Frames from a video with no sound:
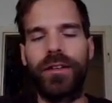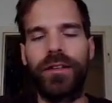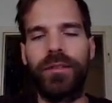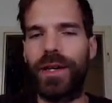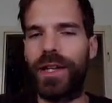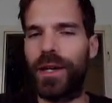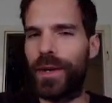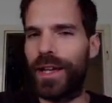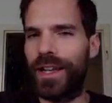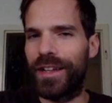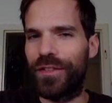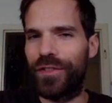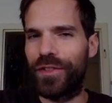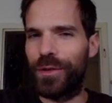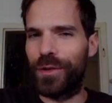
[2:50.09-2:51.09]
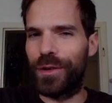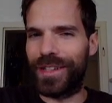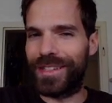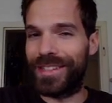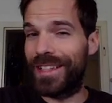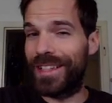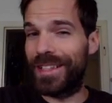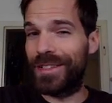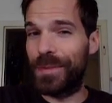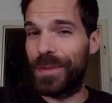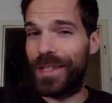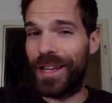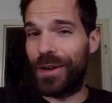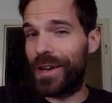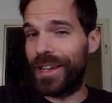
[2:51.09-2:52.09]
By the way, if you want to sell it to me
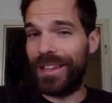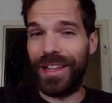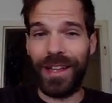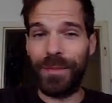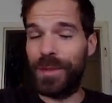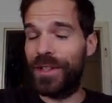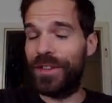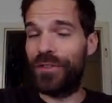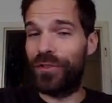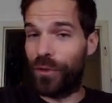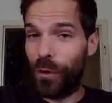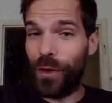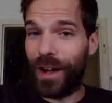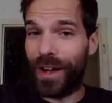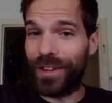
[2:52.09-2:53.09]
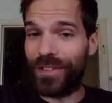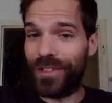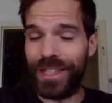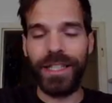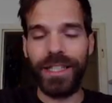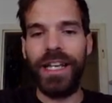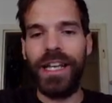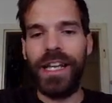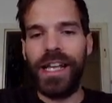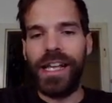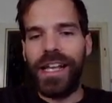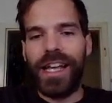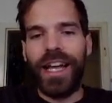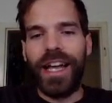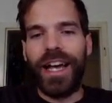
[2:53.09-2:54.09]
directly, I bid 400.
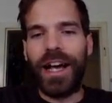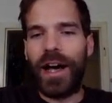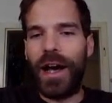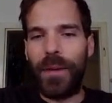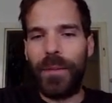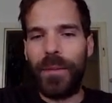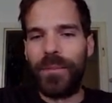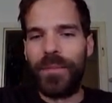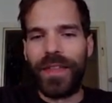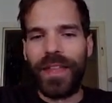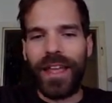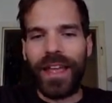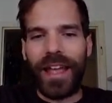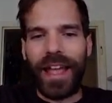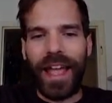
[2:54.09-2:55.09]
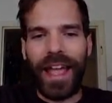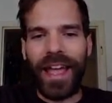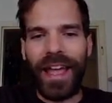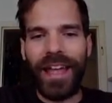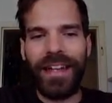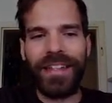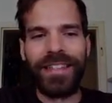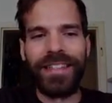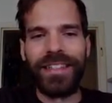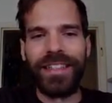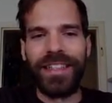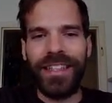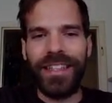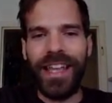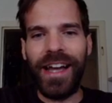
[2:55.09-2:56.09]
Um, and
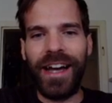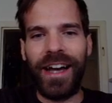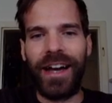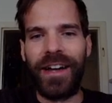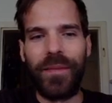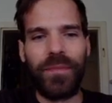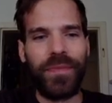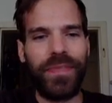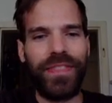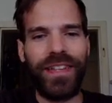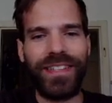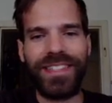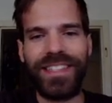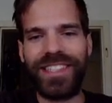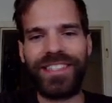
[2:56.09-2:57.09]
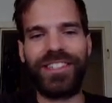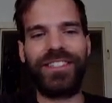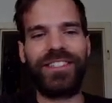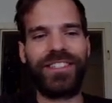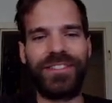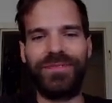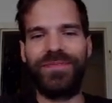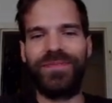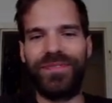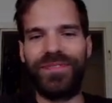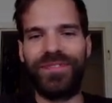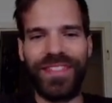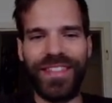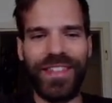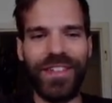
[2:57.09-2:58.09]
yeah, that's just
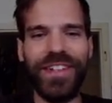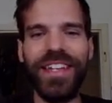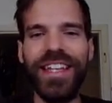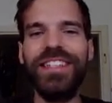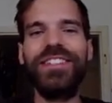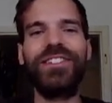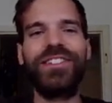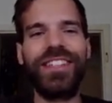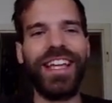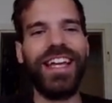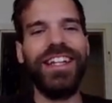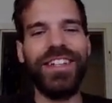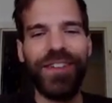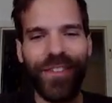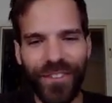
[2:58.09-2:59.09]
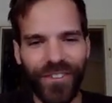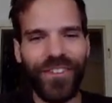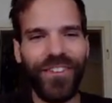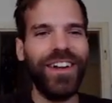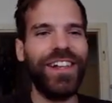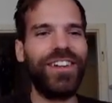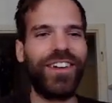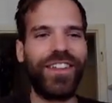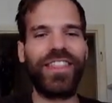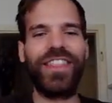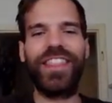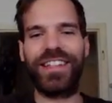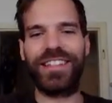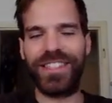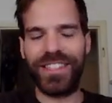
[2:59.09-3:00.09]
you need to get in early on
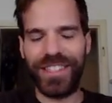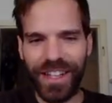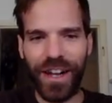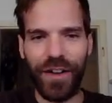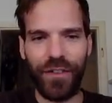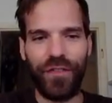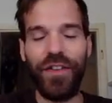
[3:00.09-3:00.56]
that stuff.